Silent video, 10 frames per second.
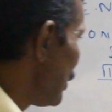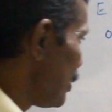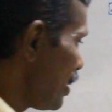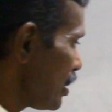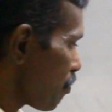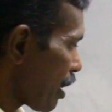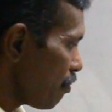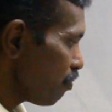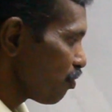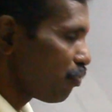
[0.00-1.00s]
3 is a prime,
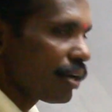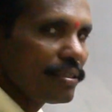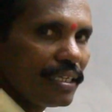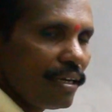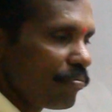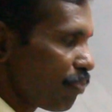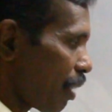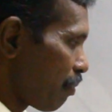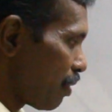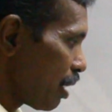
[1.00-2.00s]
5 is a
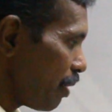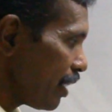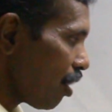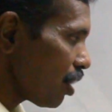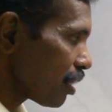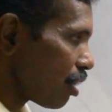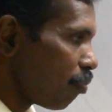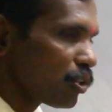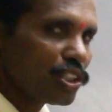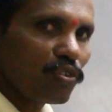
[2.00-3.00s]
prime. Remaining all are
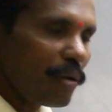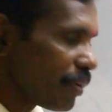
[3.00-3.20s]
composite. Why?